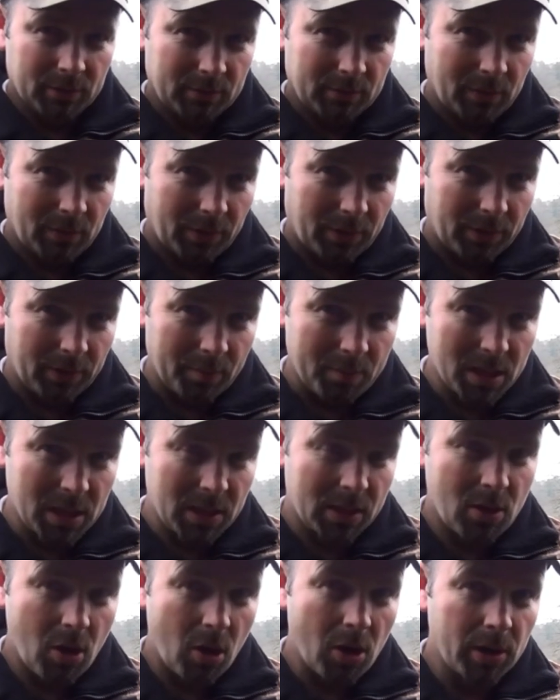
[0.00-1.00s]
with the
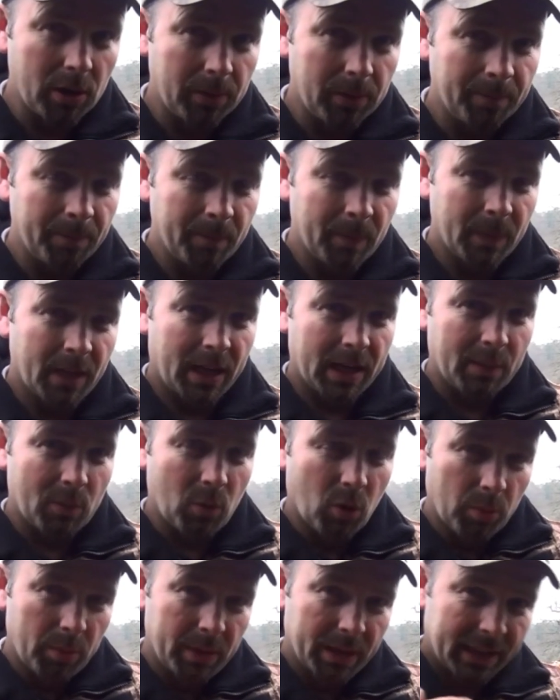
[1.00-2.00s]
big coil, and I'm
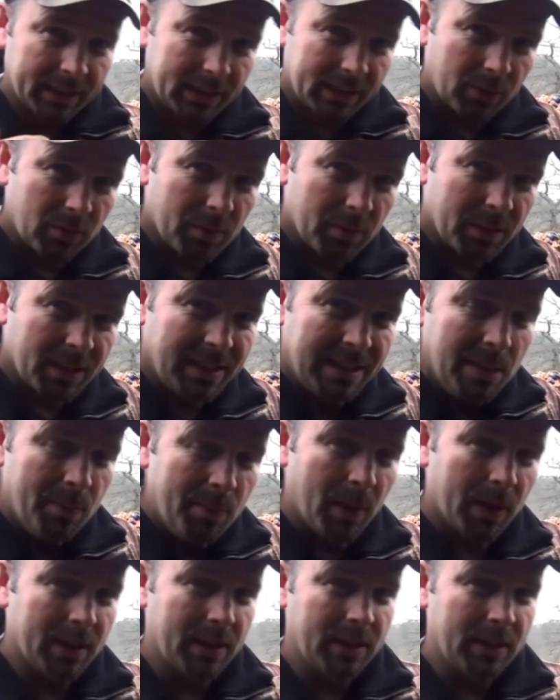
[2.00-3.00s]
hoping to get down a bit
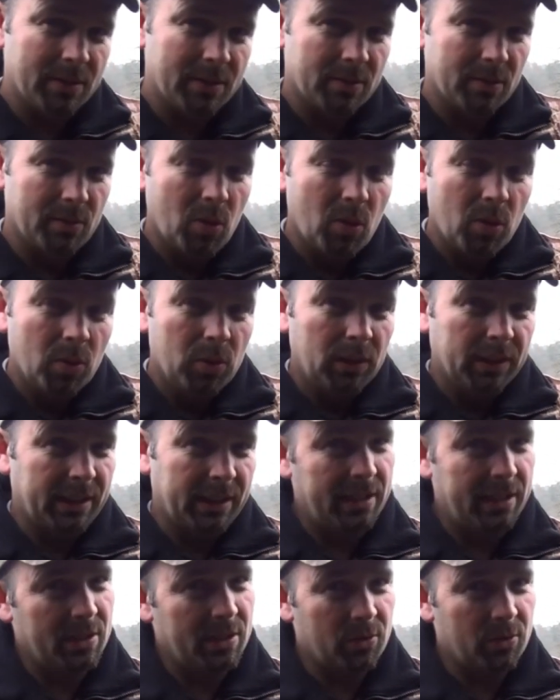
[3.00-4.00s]
deeper into some older
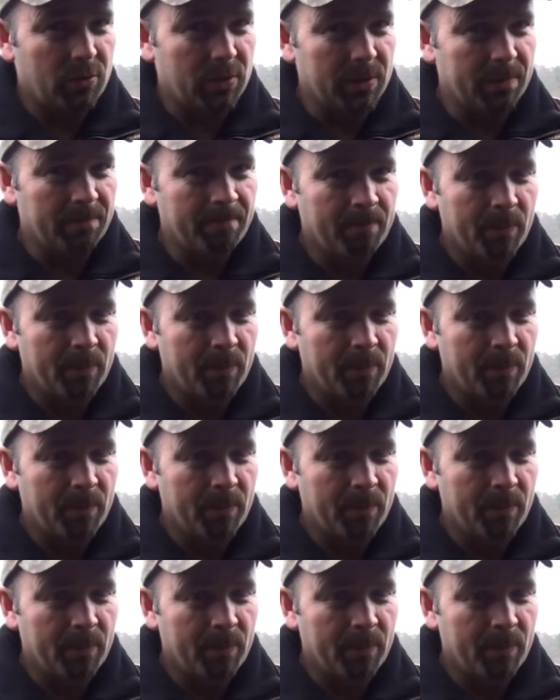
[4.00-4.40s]
history.